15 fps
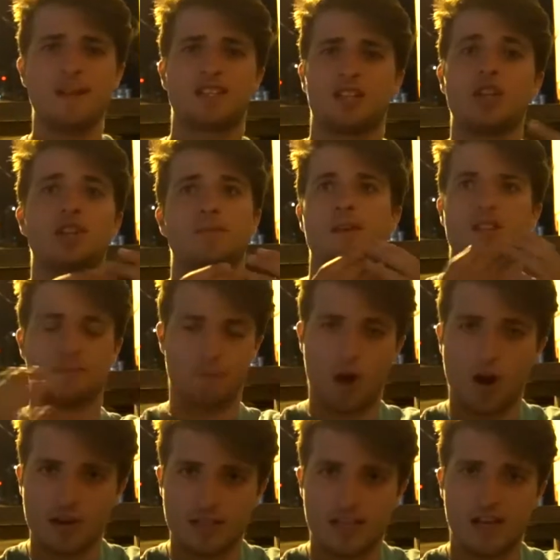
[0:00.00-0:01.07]
Basically there's a bunch of
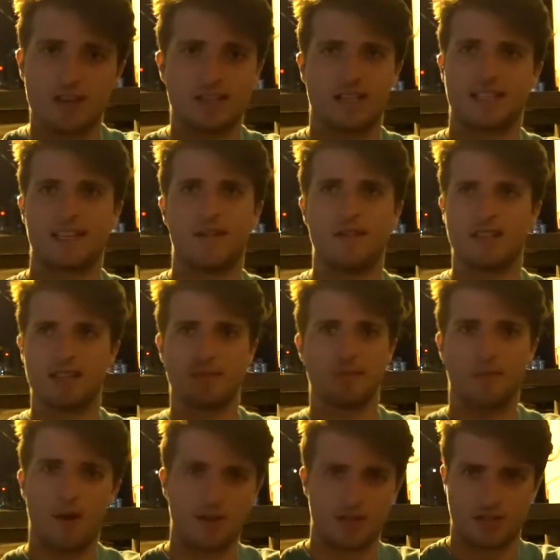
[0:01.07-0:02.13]
bars there. It's like 70
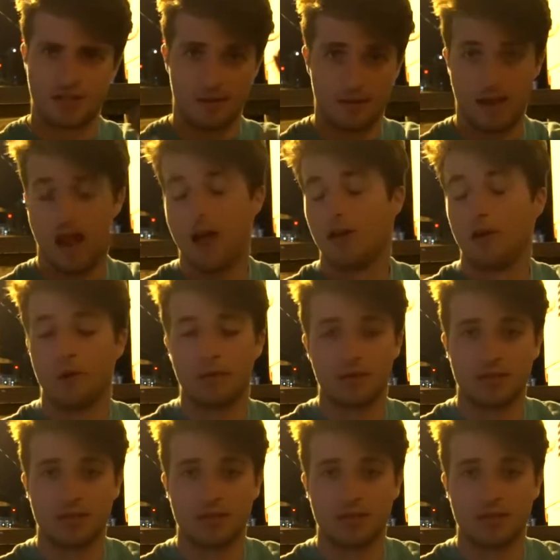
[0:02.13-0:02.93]
something bars or something. I don't know.